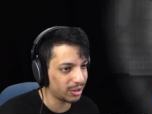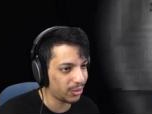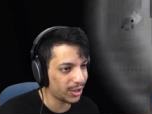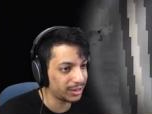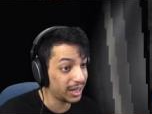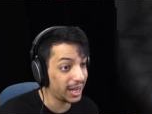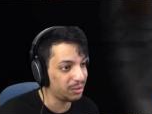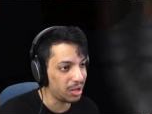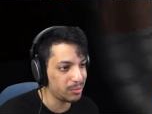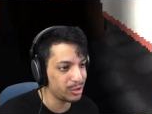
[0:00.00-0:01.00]
So I thought,
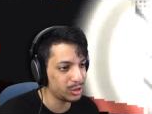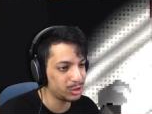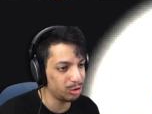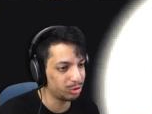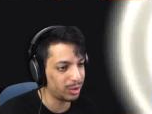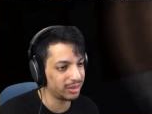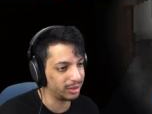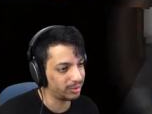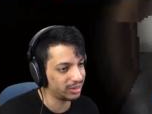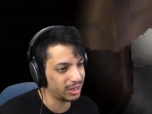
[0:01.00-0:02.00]
hey, maybe I should choose
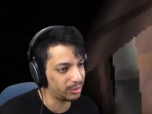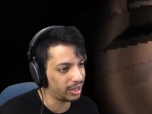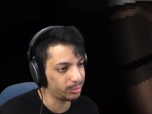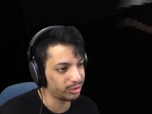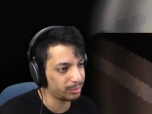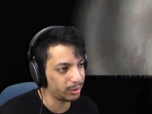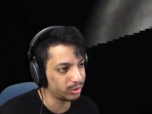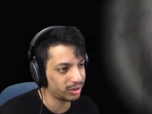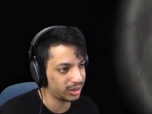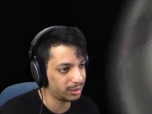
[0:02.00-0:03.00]
wisely, but no, I was
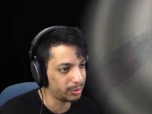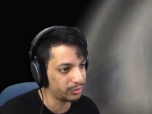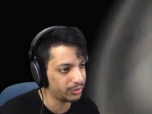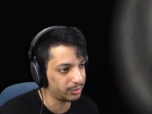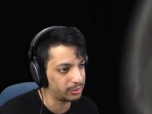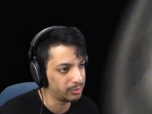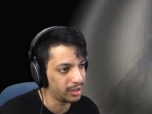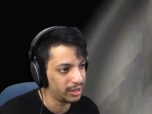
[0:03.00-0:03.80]
supposed to click both of them.